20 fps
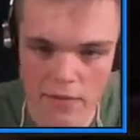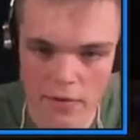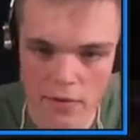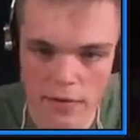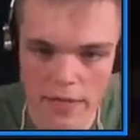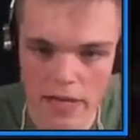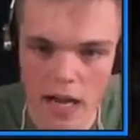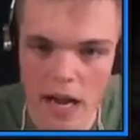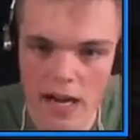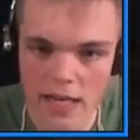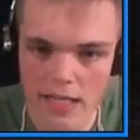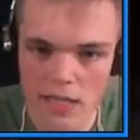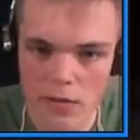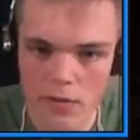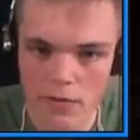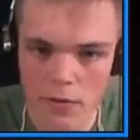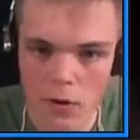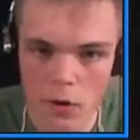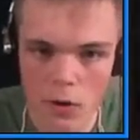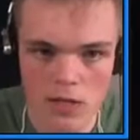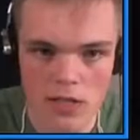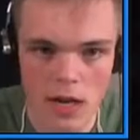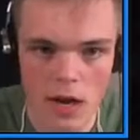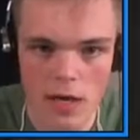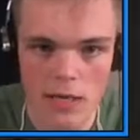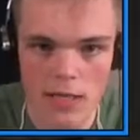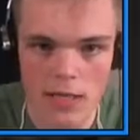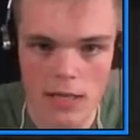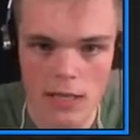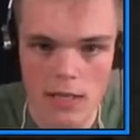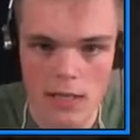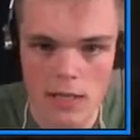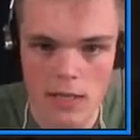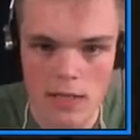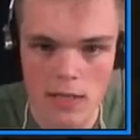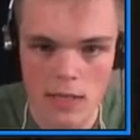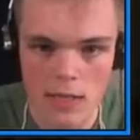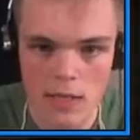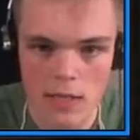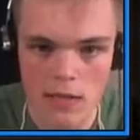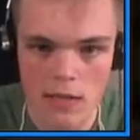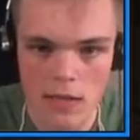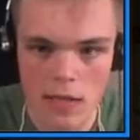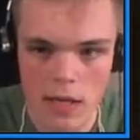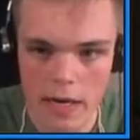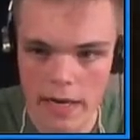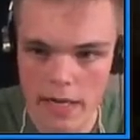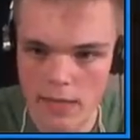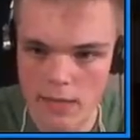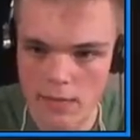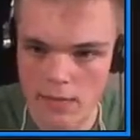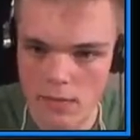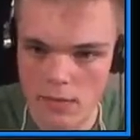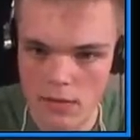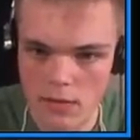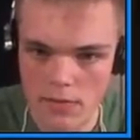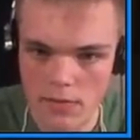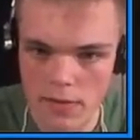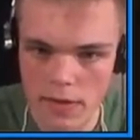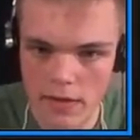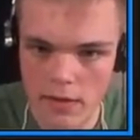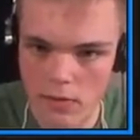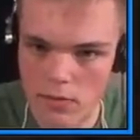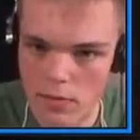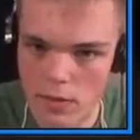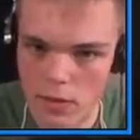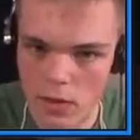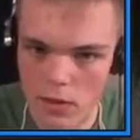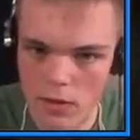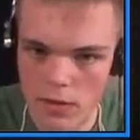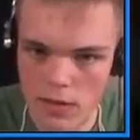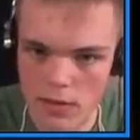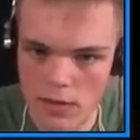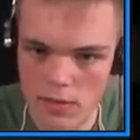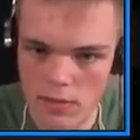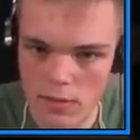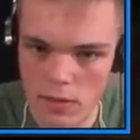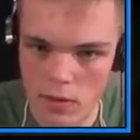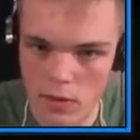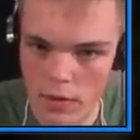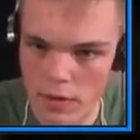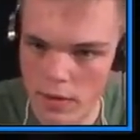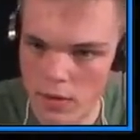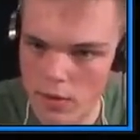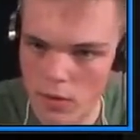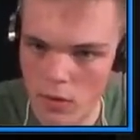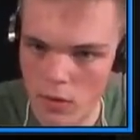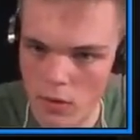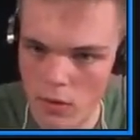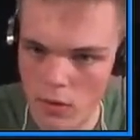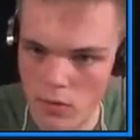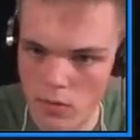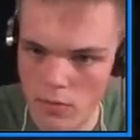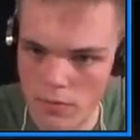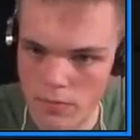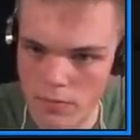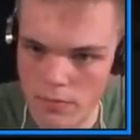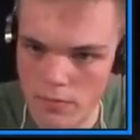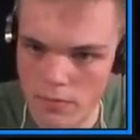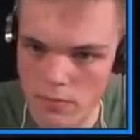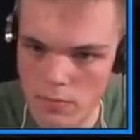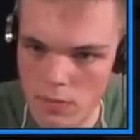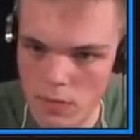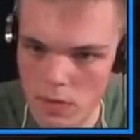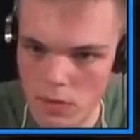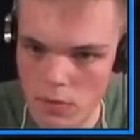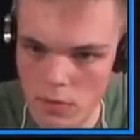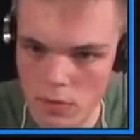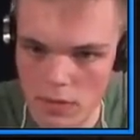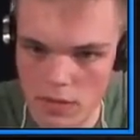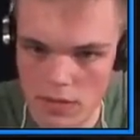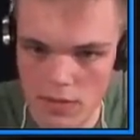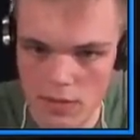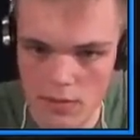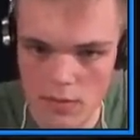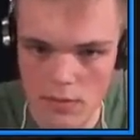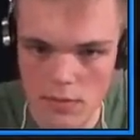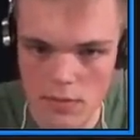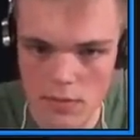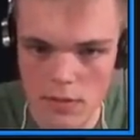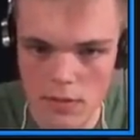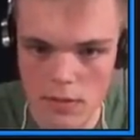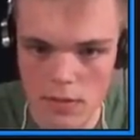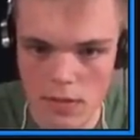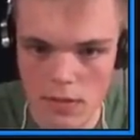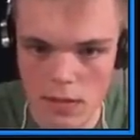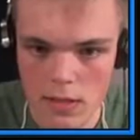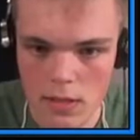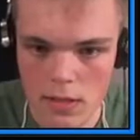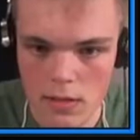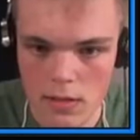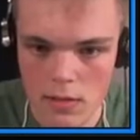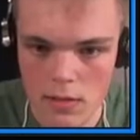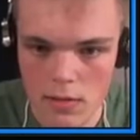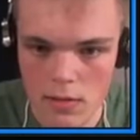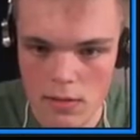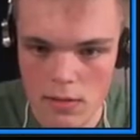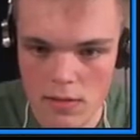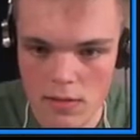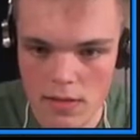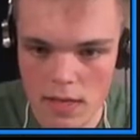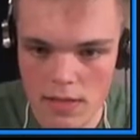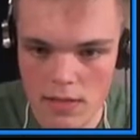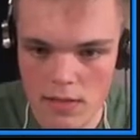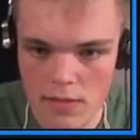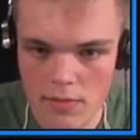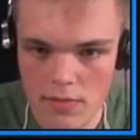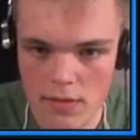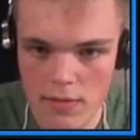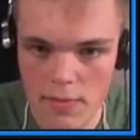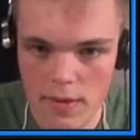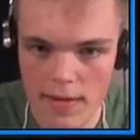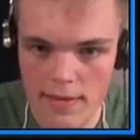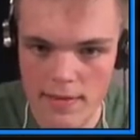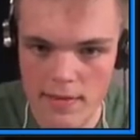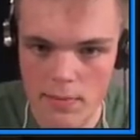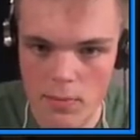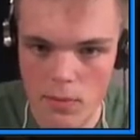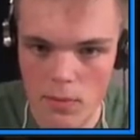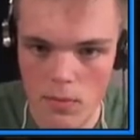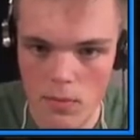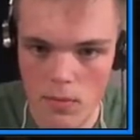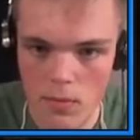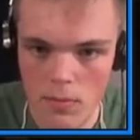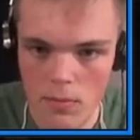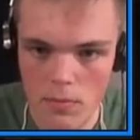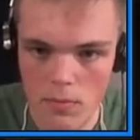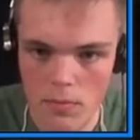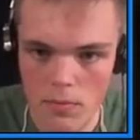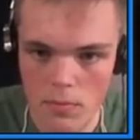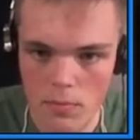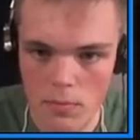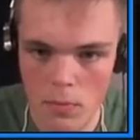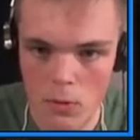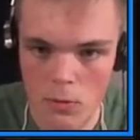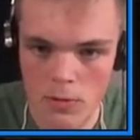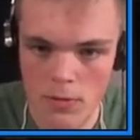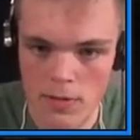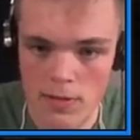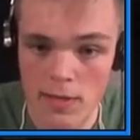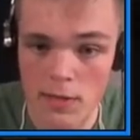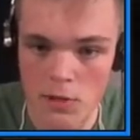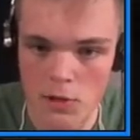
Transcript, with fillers: a green dot, so of course not. Alright. It's fine. We got this. We got it in the hole. What's this? The sights of Sevastopol. Mostly